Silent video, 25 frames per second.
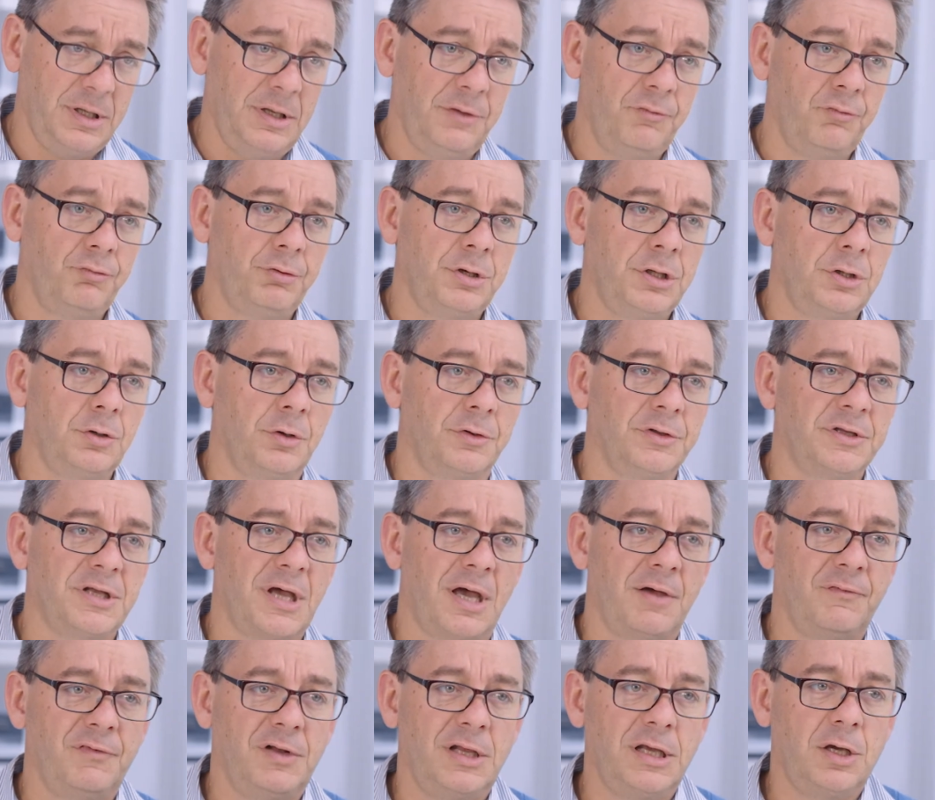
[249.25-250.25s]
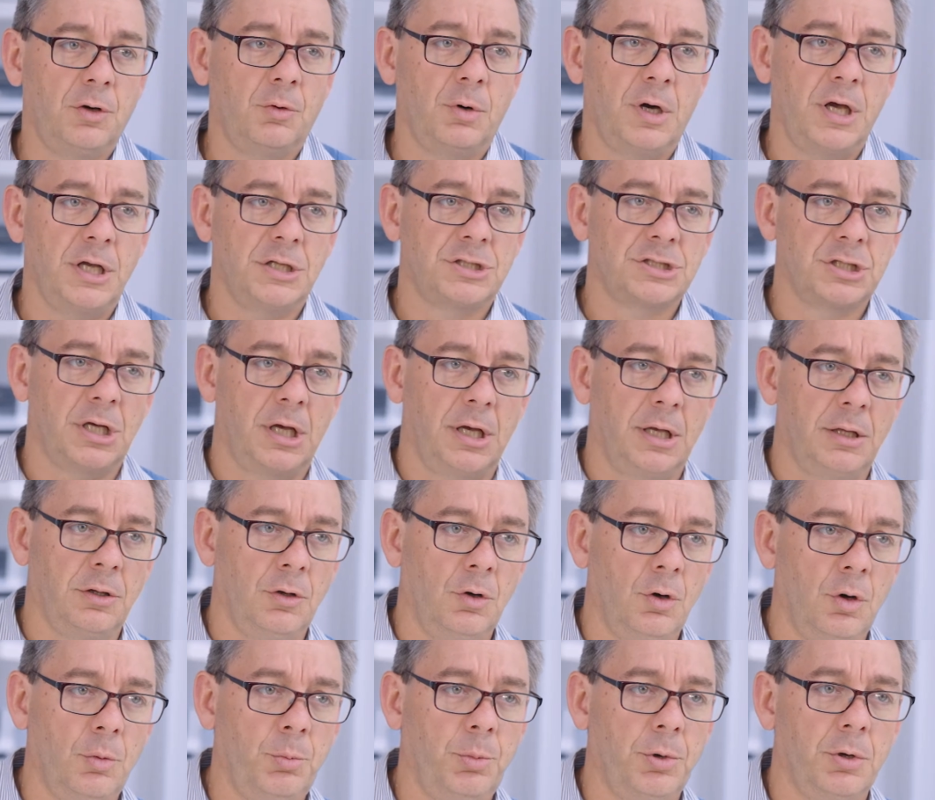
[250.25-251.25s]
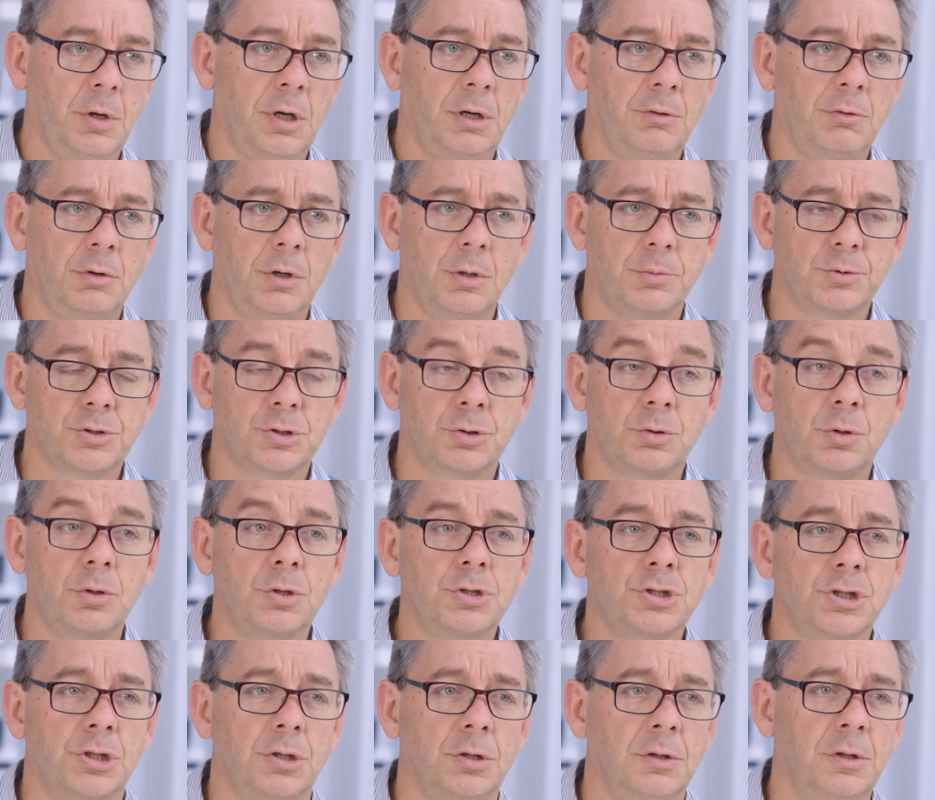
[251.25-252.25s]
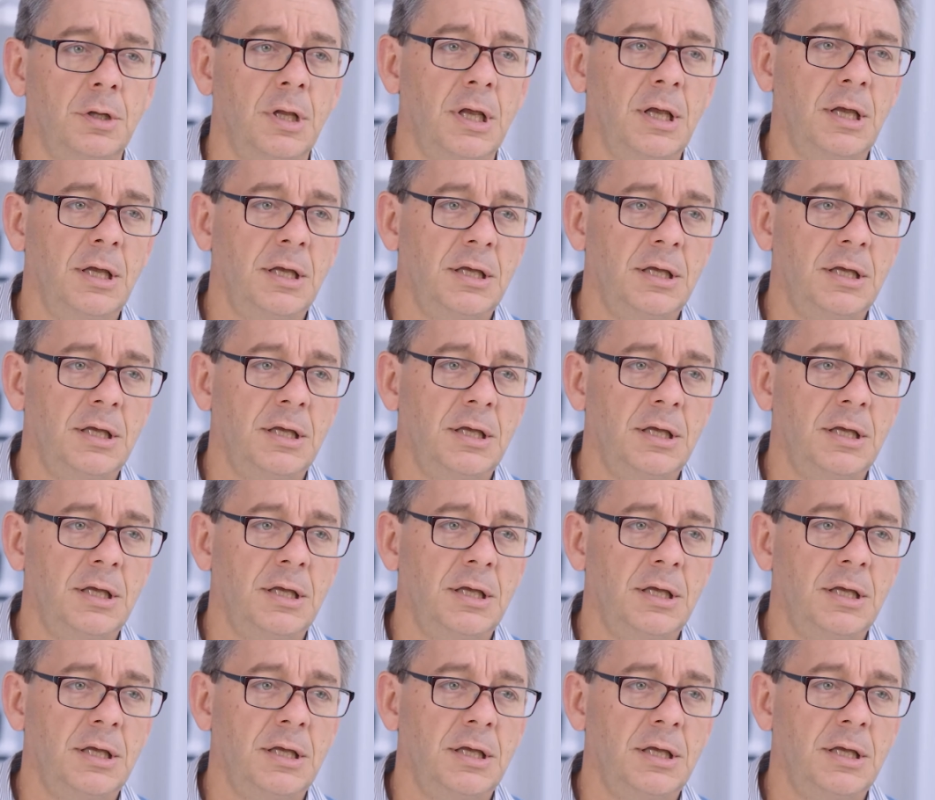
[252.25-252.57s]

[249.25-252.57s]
if we don't have leakage and upper airway obstruction,